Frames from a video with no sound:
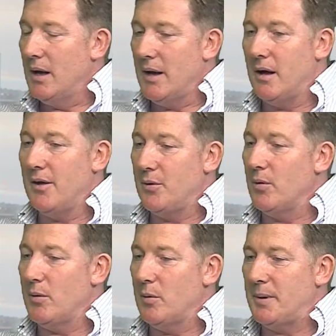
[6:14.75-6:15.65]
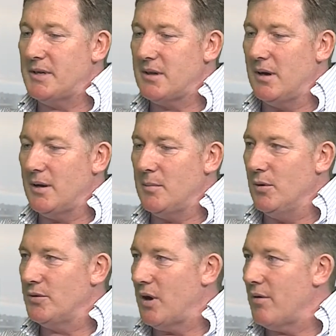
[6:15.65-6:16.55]
And I thought it would be slightly
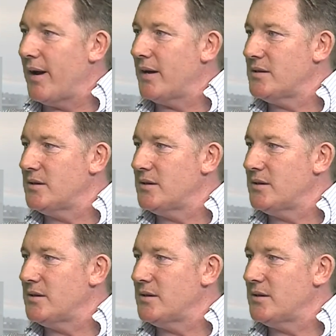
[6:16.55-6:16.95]
more direct